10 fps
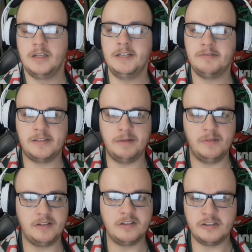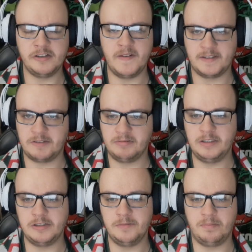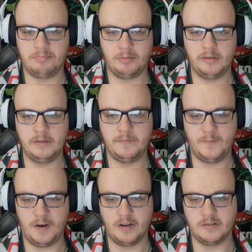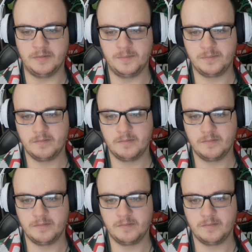This was similar to the 2022 prelim final,